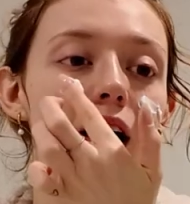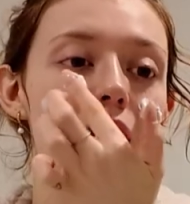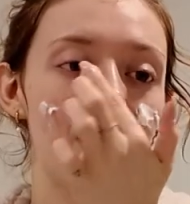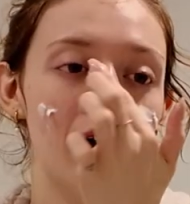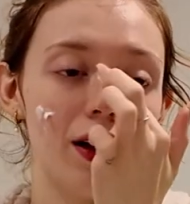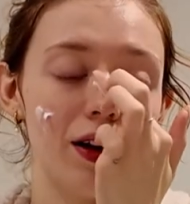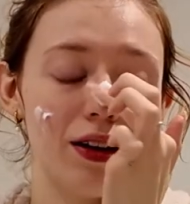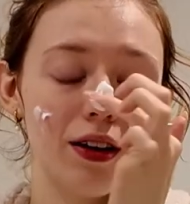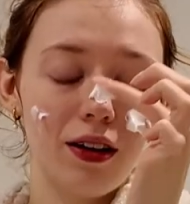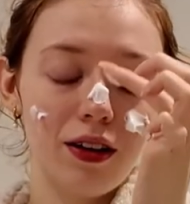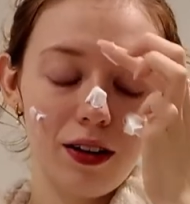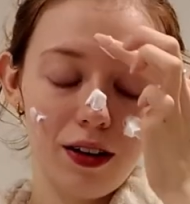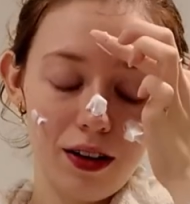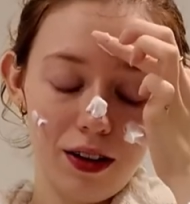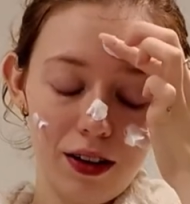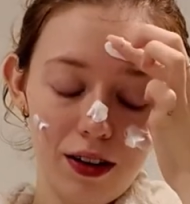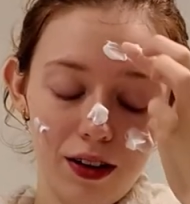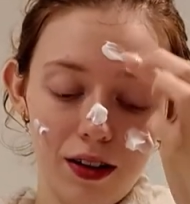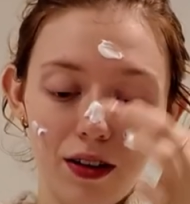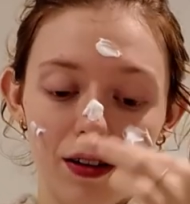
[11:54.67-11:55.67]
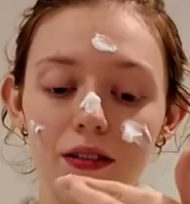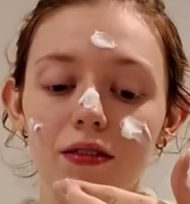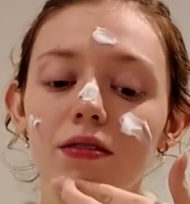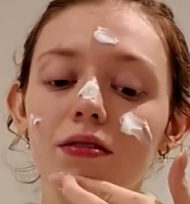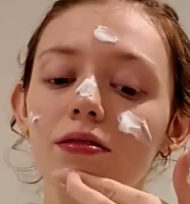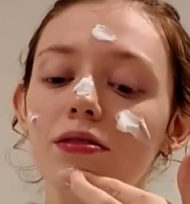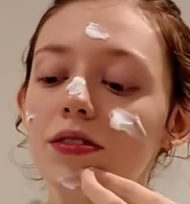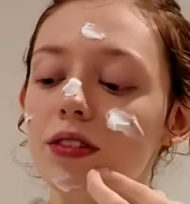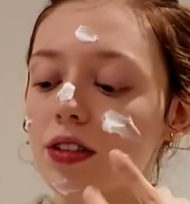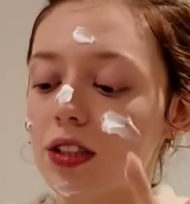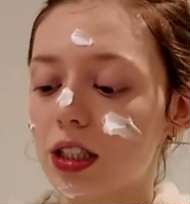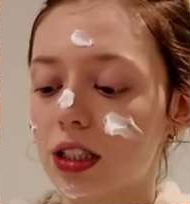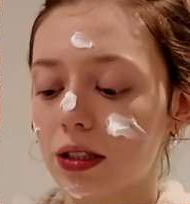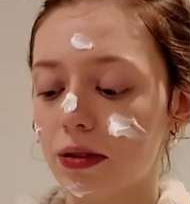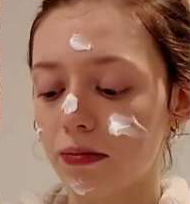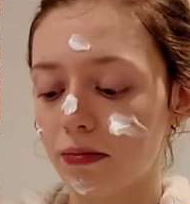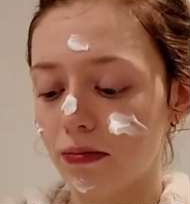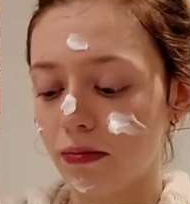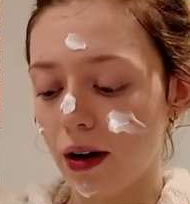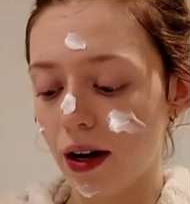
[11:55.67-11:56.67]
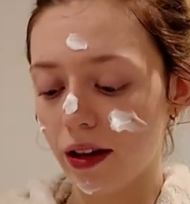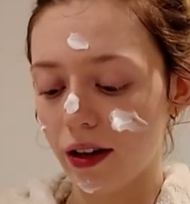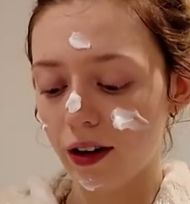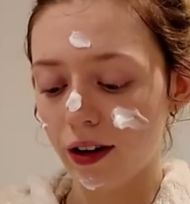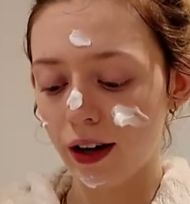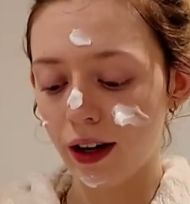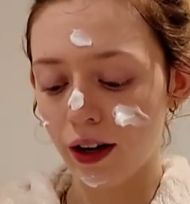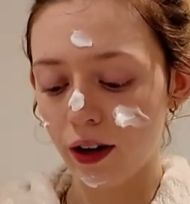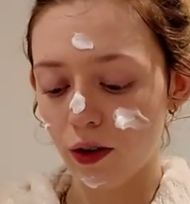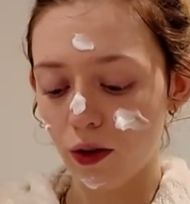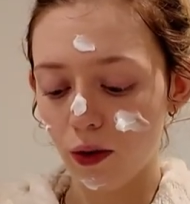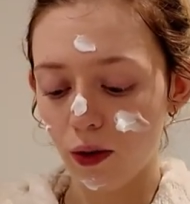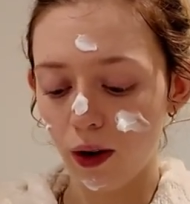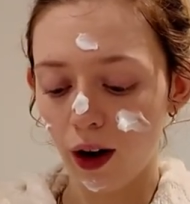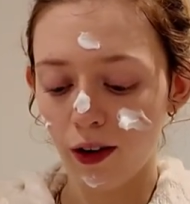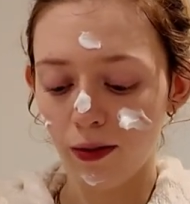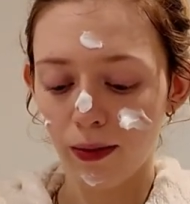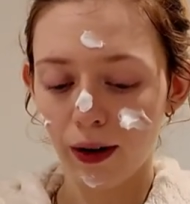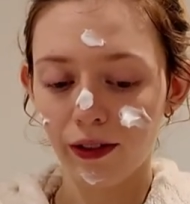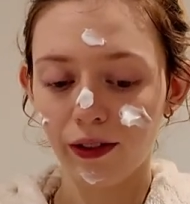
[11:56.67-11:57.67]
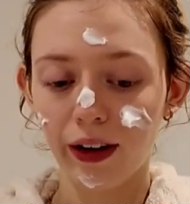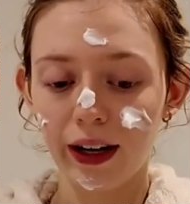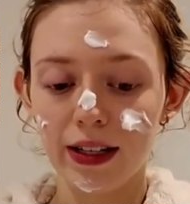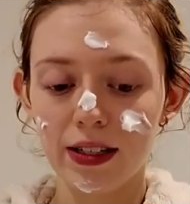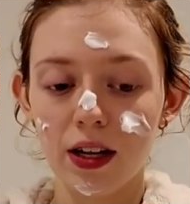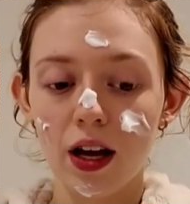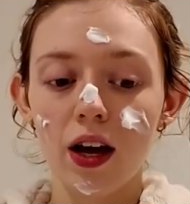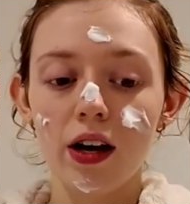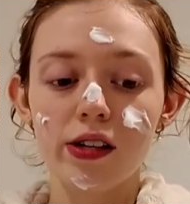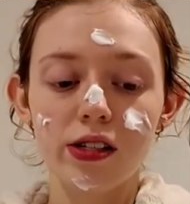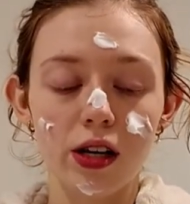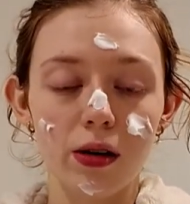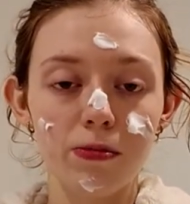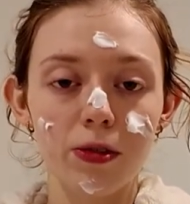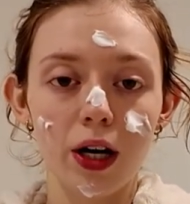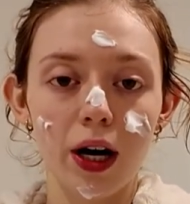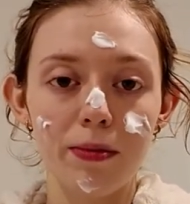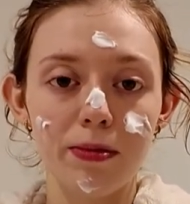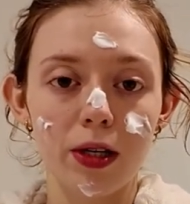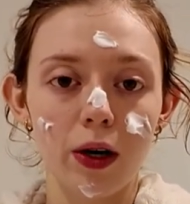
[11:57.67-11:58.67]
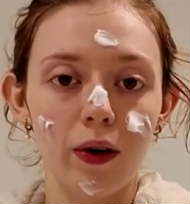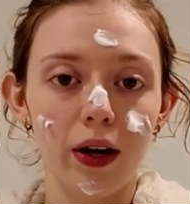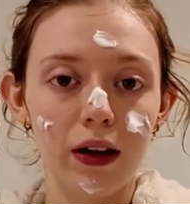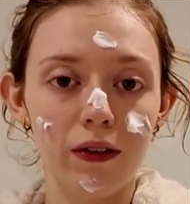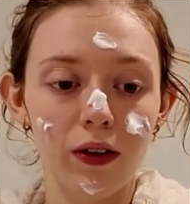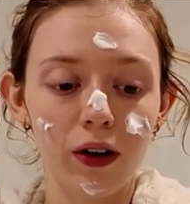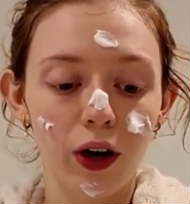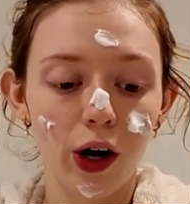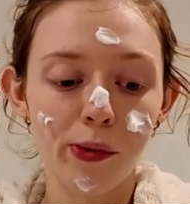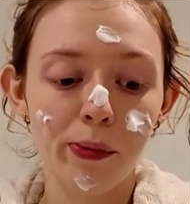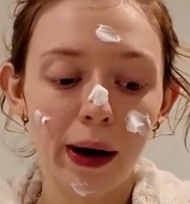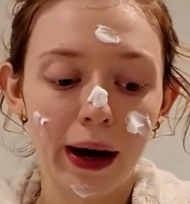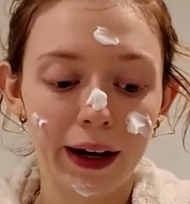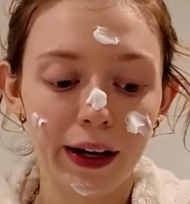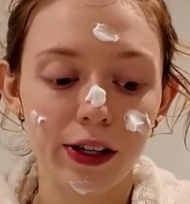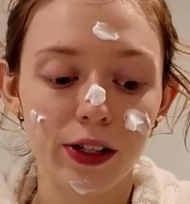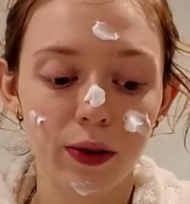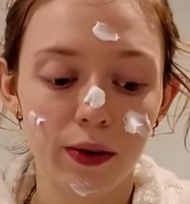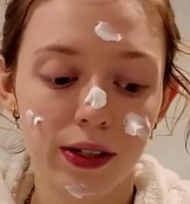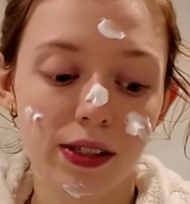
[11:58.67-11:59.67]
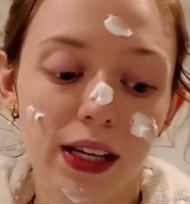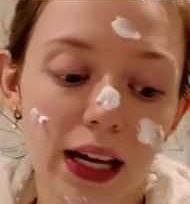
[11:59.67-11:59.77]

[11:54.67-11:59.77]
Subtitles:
and smother it all over my face. Sometimes I'll even go back and do a